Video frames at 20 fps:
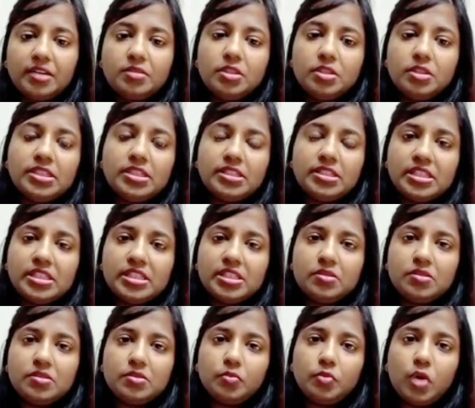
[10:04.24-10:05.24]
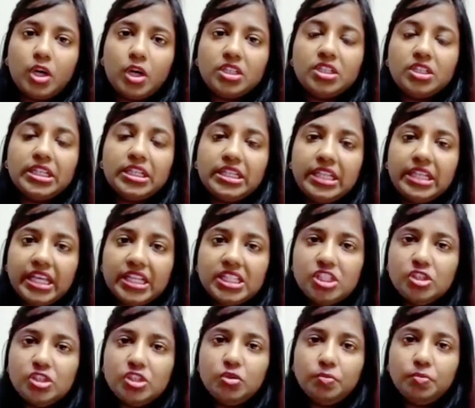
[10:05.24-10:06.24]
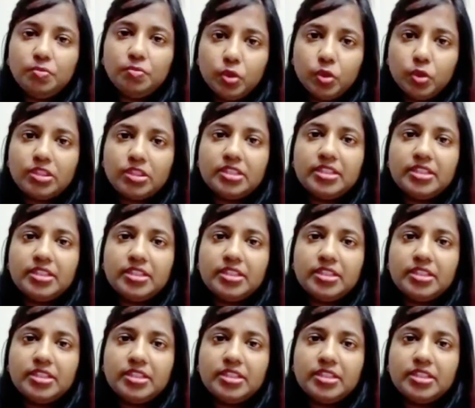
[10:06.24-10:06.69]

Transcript: so this is what connects you both.